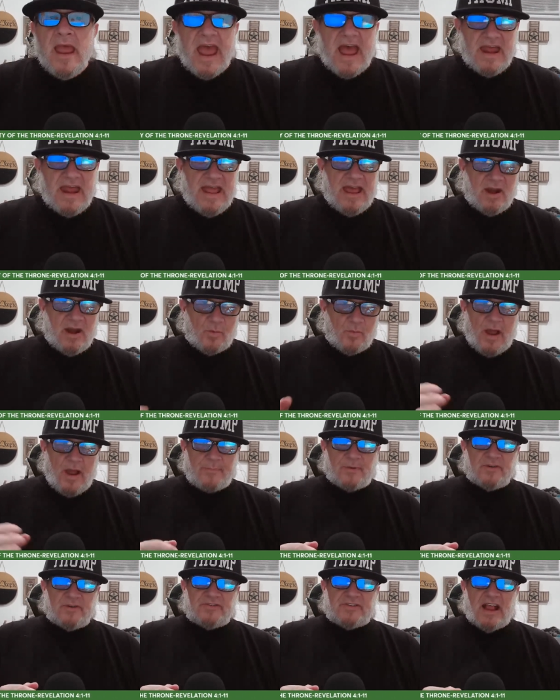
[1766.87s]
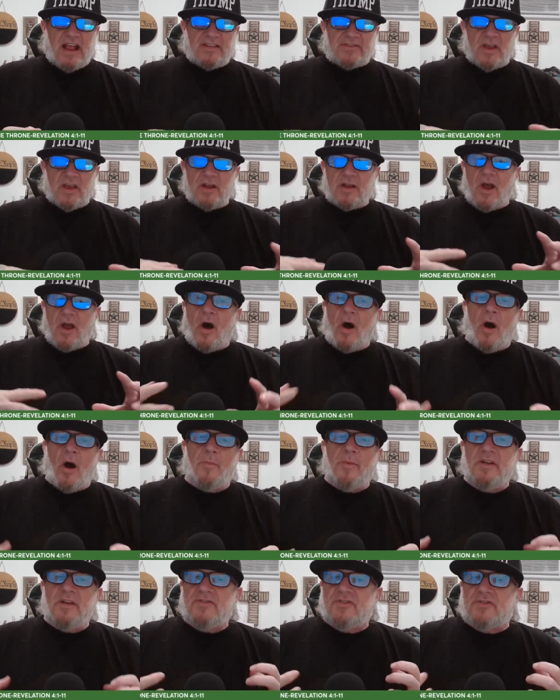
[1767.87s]
And, and it represents a
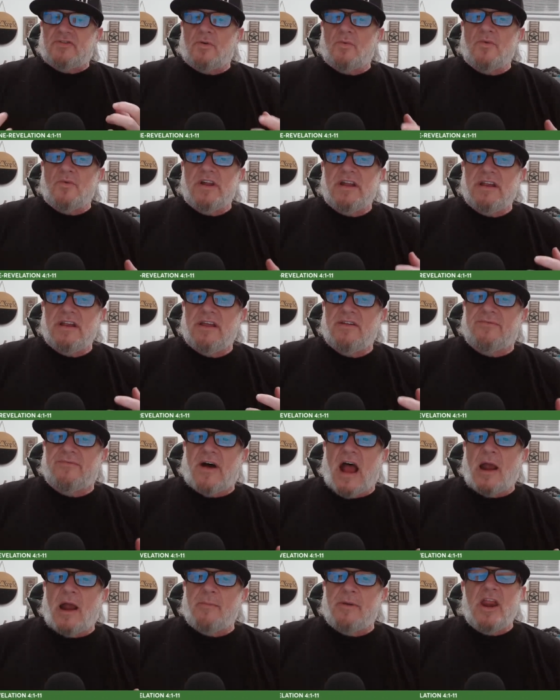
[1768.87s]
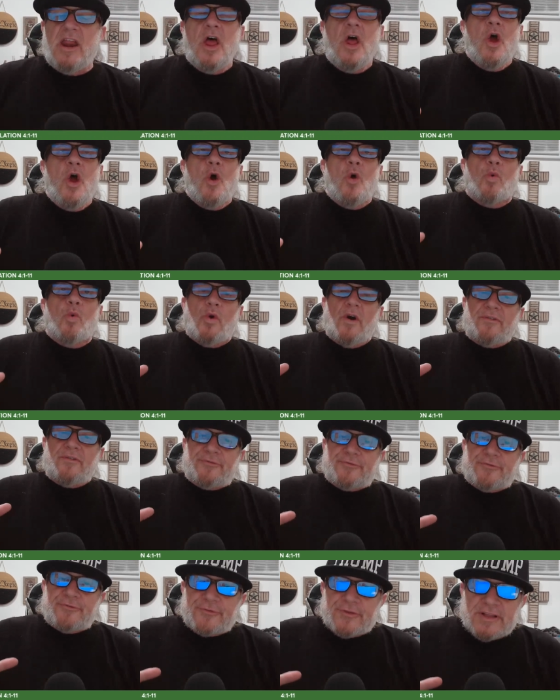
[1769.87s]
calm and serene environment,
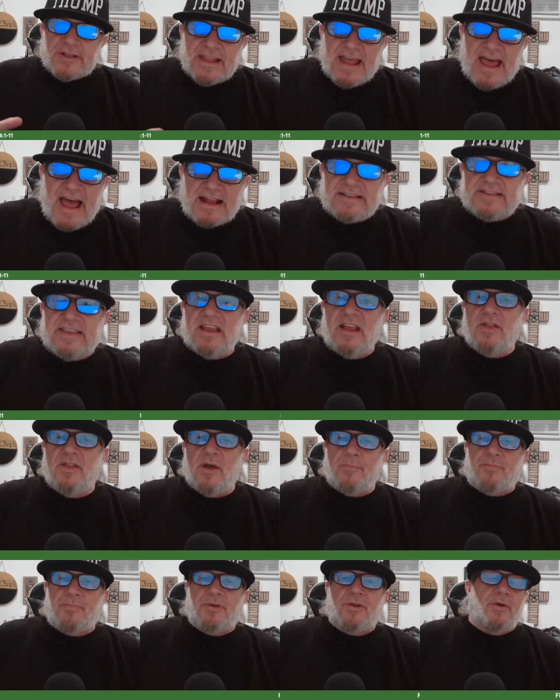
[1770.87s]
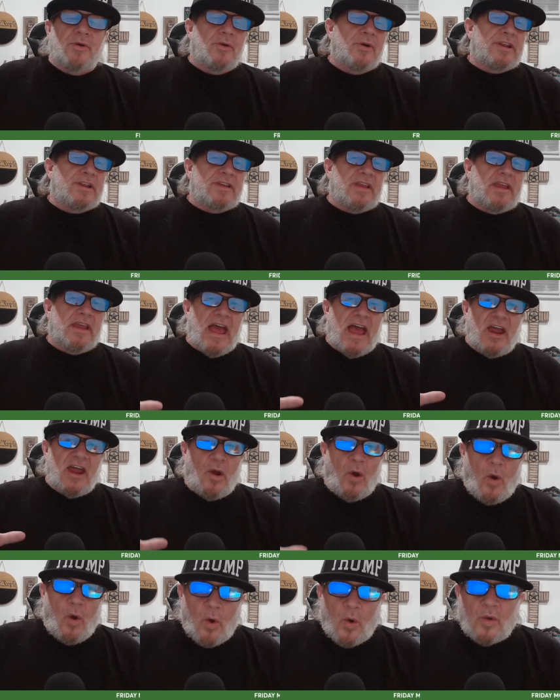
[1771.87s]
reflecting the purity and
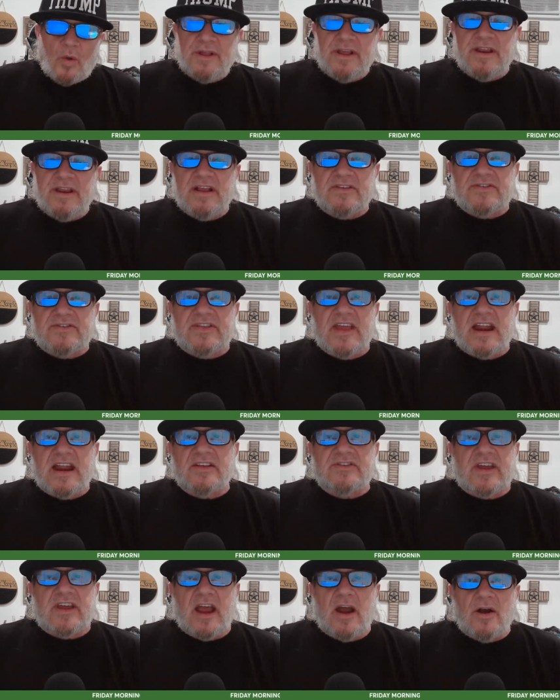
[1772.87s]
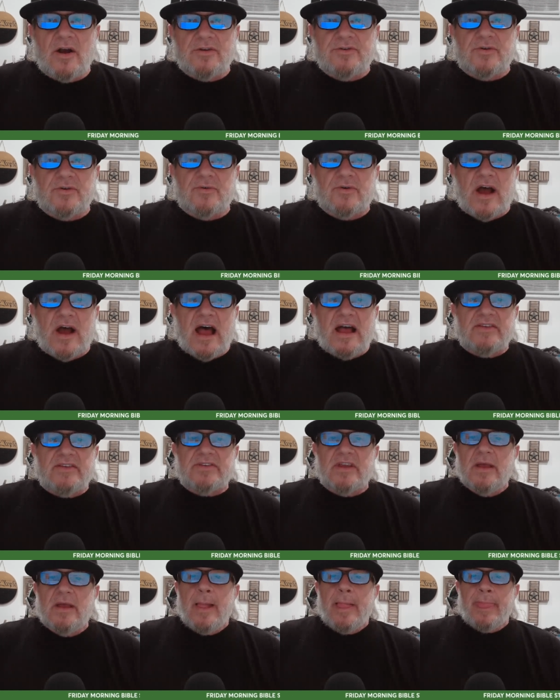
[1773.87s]
holiness that is
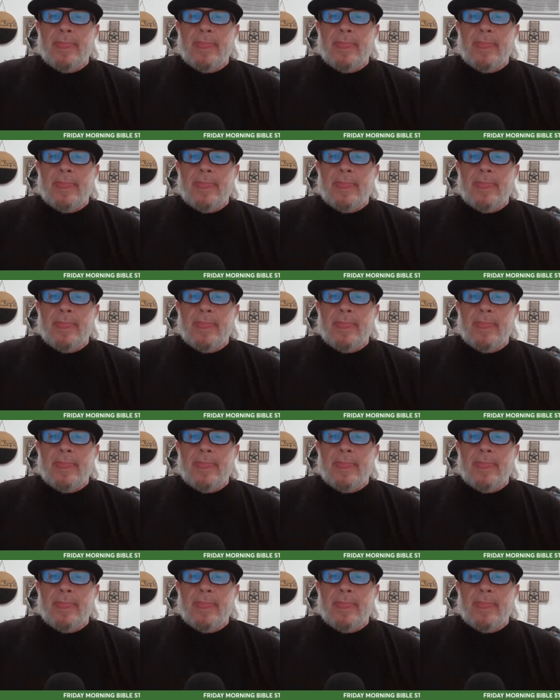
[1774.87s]
characterized,